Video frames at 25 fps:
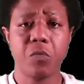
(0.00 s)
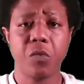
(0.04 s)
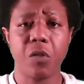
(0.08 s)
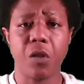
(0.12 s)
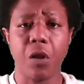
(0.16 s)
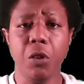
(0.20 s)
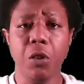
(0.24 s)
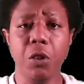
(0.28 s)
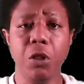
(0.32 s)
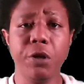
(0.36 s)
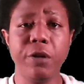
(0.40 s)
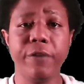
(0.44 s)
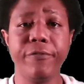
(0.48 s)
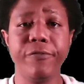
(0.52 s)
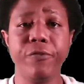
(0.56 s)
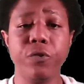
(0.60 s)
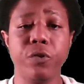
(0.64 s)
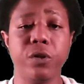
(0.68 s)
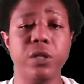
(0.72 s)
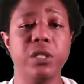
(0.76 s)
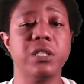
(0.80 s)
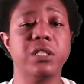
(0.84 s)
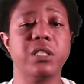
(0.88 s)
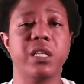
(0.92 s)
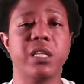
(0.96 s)
look for
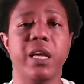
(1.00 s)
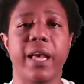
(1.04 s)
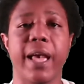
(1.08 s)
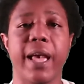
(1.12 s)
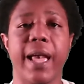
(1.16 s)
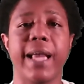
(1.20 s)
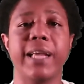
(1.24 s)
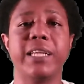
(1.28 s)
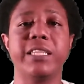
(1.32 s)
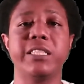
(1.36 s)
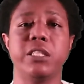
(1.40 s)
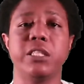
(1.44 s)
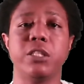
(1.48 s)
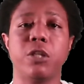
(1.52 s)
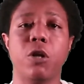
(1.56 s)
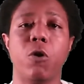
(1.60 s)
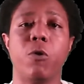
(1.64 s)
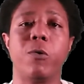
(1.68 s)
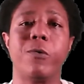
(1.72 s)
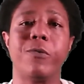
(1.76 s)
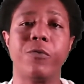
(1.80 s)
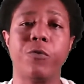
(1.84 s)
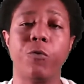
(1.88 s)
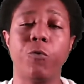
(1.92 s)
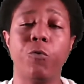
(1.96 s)
us to actually go
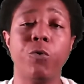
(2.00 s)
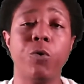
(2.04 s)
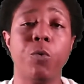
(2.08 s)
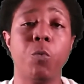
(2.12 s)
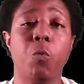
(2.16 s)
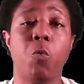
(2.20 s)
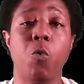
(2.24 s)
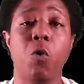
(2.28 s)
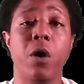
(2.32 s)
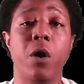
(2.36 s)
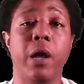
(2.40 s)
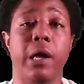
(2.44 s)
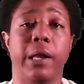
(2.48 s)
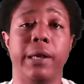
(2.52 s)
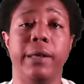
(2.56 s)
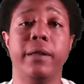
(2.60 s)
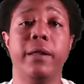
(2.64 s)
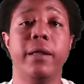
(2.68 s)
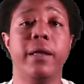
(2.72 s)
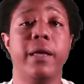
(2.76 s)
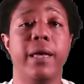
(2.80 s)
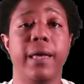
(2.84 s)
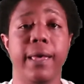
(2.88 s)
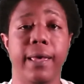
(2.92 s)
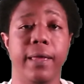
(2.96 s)
4-1
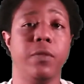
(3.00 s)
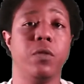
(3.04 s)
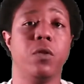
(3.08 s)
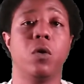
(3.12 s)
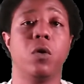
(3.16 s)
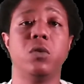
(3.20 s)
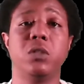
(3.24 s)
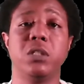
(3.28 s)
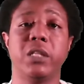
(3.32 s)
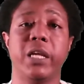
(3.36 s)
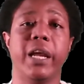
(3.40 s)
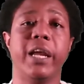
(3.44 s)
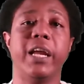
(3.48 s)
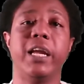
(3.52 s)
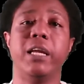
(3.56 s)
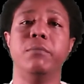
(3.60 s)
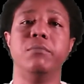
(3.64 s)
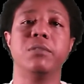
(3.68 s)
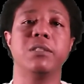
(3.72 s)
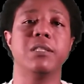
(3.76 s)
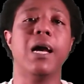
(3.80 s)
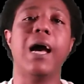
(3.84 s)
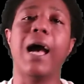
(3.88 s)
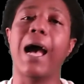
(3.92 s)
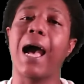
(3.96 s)
in those games.
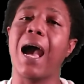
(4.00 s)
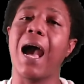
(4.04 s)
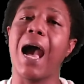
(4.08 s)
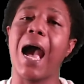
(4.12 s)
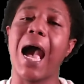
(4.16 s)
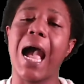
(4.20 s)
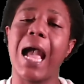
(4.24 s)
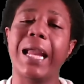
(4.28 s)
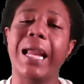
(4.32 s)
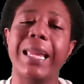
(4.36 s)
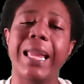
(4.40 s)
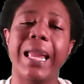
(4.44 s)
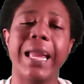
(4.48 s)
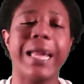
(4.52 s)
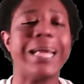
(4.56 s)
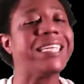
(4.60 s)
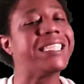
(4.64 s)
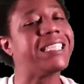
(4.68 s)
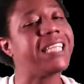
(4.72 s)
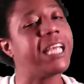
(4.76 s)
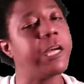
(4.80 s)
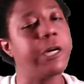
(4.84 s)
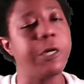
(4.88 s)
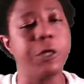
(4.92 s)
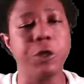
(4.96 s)
I can't
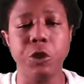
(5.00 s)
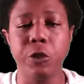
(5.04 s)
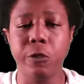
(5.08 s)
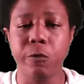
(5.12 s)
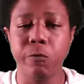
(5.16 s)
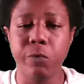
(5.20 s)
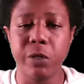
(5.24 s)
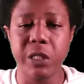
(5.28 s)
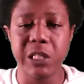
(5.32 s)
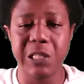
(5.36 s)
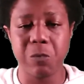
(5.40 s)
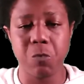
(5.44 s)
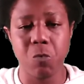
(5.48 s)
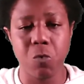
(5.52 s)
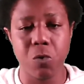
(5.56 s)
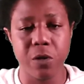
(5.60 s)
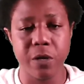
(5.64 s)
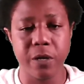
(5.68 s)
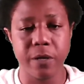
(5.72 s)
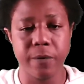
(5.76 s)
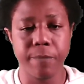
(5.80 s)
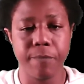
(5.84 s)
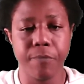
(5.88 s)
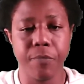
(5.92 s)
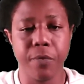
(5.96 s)
tell you which
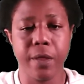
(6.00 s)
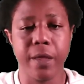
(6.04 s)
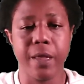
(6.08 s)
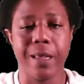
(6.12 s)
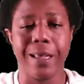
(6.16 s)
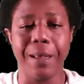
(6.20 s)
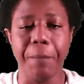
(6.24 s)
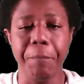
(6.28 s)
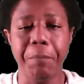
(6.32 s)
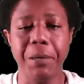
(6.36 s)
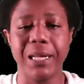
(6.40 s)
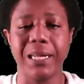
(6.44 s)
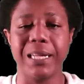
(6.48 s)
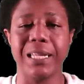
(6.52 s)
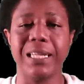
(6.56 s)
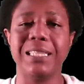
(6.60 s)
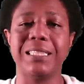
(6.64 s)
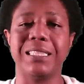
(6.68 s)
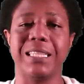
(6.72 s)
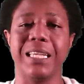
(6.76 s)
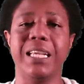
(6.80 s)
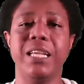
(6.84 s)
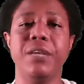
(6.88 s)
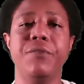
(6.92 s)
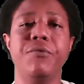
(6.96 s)
one, but it's
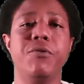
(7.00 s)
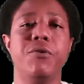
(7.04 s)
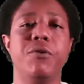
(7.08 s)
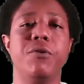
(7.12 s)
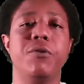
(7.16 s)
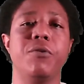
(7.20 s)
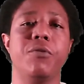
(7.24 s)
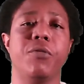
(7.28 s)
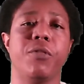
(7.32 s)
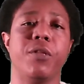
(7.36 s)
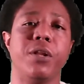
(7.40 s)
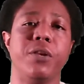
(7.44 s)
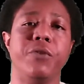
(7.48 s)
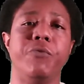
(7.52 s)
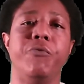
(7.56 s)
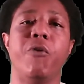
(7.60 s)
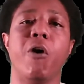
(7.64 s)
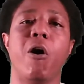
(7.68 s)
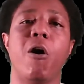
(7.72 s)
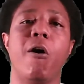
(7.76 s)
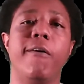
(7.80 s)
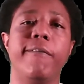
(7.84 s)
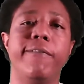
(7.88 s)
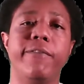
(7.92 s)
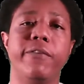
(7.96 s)
either the
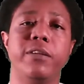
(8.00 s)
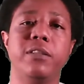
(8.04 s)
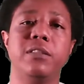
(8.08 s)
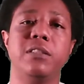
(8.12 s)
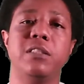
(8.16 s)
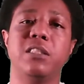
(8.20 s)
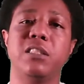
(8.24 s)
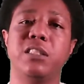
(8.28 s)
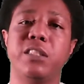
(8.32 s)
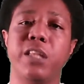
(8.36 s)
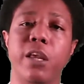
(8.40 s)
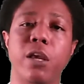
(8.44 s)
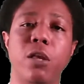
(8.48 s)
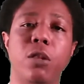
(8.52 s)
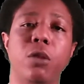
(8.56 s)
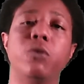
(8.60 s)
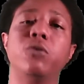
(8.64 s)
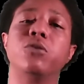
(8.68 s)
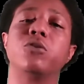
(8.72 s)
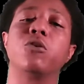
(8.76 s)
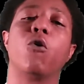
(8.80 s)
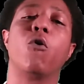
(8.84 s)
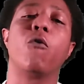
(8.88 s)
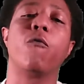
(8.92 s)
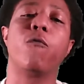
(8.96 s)
Dolphins, Steelers,
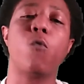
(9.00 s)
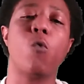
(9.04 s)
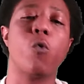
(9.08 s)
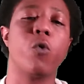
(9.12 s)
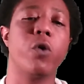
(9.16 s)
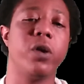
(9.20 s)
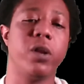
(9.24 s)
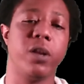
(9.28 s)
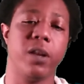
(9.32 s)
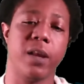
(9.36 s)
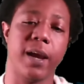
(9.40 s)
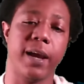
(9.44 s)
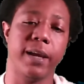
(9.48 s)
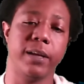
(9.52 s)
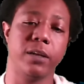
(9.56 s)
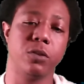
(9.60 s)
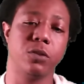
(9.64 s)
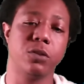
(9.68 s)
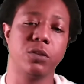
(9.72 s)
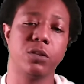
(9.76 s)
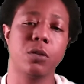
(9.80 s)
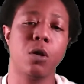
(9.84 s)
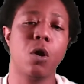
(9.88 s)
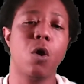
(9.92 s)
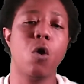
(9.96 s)
or 49ers.
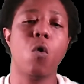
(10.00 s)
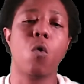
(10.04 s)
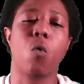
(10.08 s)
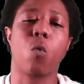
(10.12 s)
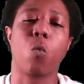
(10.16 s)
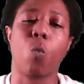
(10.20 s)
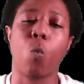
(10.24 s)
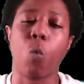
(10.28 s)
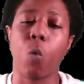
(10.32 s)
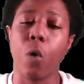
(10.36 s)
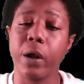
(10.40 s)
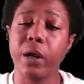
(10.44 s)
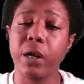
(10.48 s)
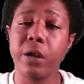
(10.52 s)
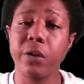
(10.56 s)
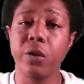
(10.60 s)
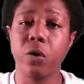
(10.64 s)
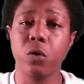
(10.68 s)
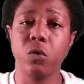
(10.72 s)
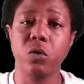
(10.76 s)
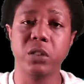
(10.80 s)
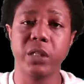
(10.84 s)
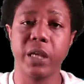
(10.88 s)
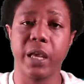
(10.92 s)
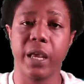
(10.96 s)
One of
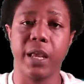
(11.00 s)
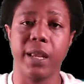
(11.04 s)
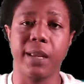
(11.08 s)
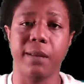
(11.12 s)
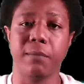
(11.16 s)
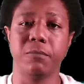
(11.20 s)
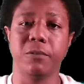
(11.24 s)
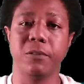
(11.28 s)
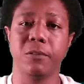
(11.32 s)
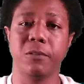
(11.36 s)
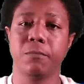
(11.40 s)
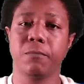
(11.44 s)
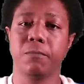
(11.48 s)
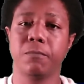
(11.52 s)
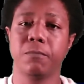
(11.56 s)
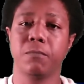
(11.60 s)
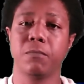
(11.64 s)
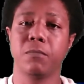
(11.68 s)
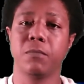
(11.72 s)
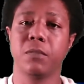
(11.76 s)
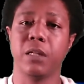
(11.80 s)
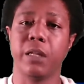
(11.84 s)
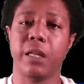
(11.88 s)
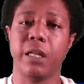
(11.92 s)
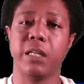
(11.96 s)
those games
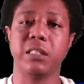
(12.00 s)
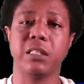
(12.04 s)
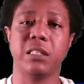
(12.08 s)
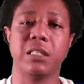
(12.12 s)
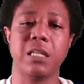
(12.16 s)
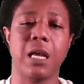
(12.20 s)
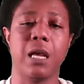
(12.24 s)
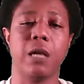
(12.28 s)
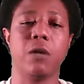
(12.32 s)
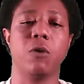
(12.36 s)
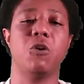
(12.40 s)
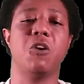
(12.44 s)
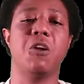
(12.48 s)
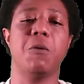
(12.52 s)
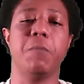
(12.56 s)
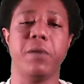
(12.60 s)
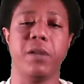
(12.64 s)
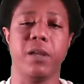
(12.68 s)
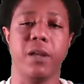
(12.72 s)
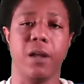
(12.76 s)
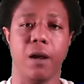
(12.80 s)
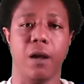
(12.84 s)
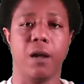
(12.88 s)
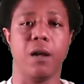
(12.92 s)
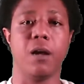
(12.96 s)
is not going to be
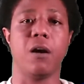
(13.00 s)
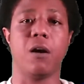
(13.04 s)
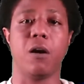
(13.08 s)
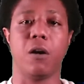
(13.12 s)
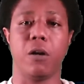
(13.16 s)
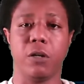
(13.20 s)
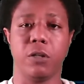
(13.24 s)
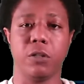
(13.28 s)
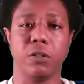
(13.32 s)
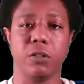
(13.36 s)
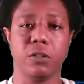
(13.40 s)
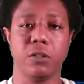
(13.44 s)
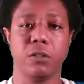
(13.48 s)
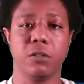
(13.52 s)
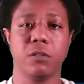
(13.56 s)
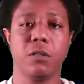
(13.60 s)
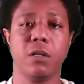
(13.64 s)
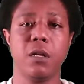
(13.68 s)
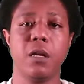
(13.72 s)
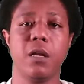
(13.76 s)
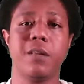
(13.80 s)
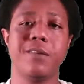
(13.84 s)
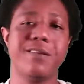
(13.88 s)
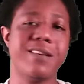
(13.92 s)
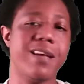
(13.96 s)
ours.
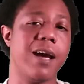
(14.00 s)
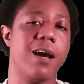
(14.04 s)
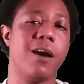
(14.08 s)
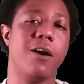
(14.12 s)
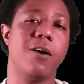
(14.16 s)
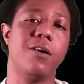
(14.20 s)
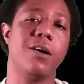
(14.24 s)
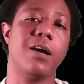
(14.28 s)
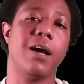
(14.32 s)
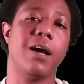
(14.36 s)
Now,